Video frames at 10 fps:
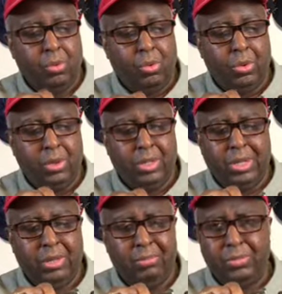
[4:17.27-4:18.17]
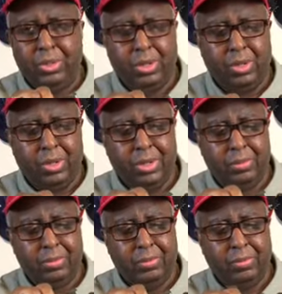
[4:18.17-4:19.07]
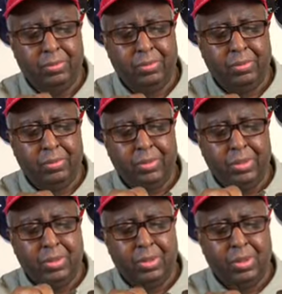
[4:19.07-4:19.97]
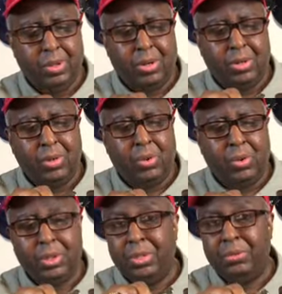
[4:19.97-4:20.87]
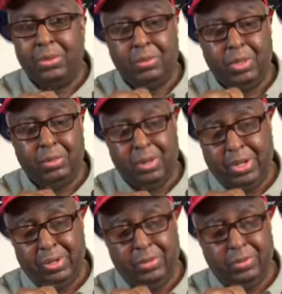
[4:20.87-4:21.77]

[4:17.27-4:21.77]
oily, dark. The darker the oilier, to me, the better.